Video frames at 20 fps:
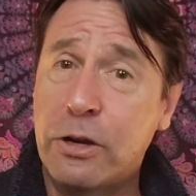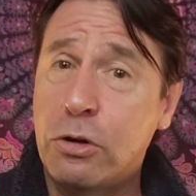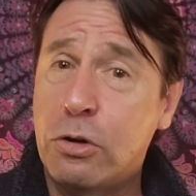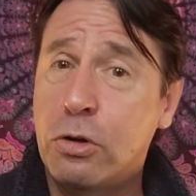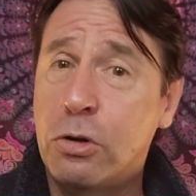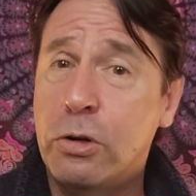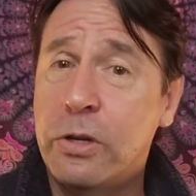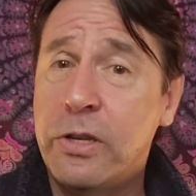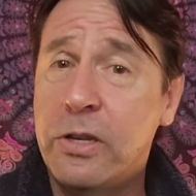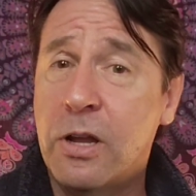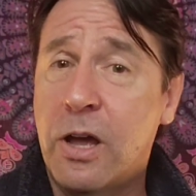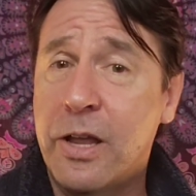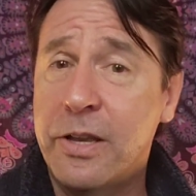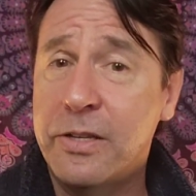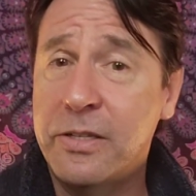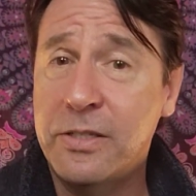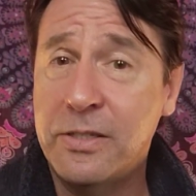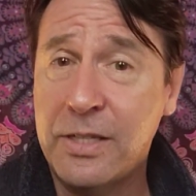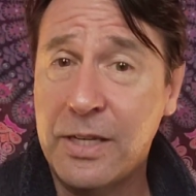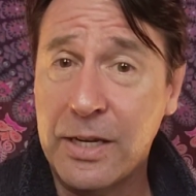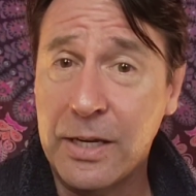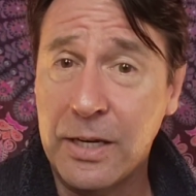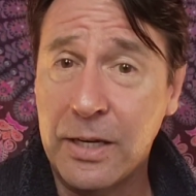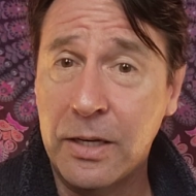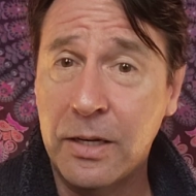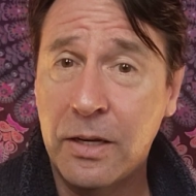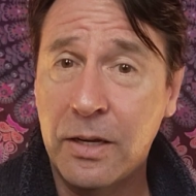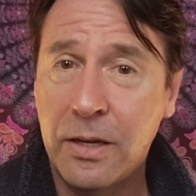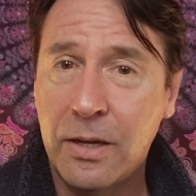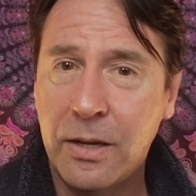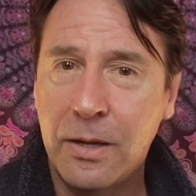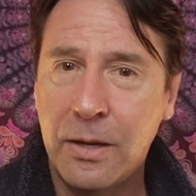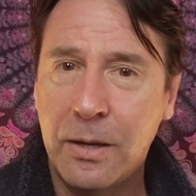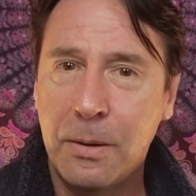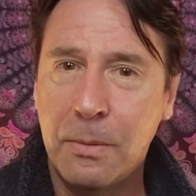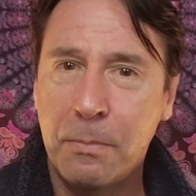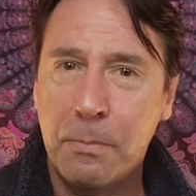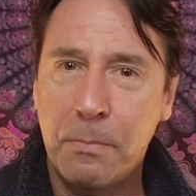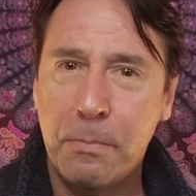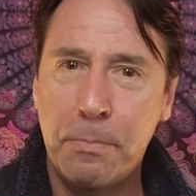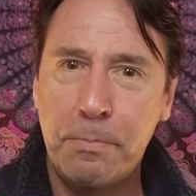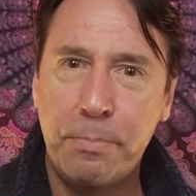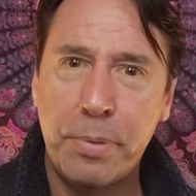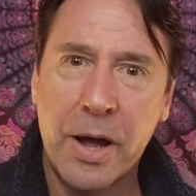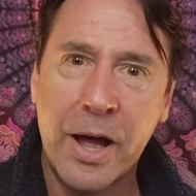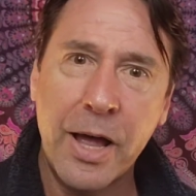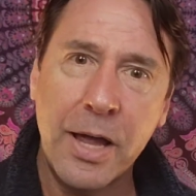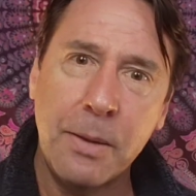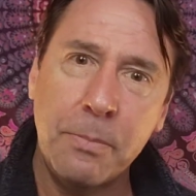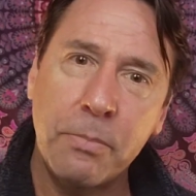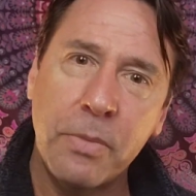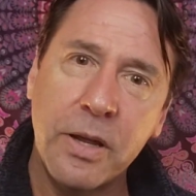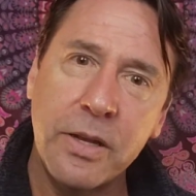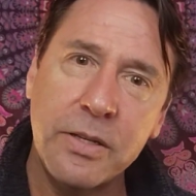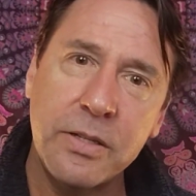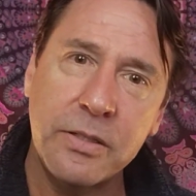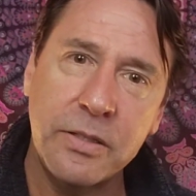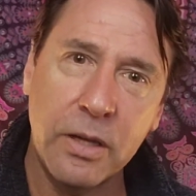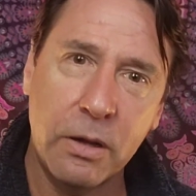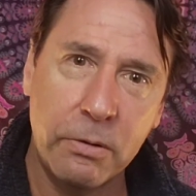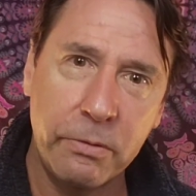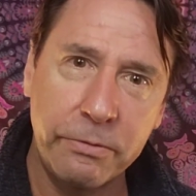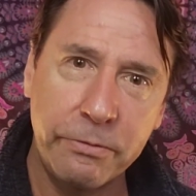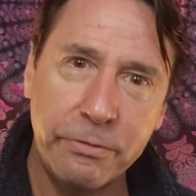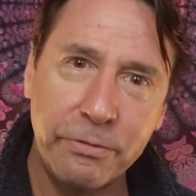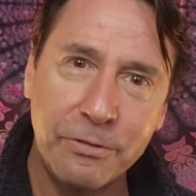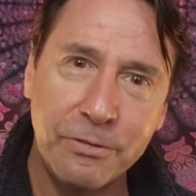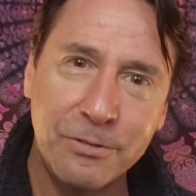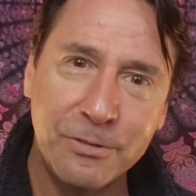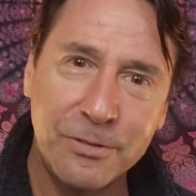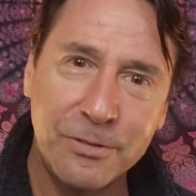could not see by myself.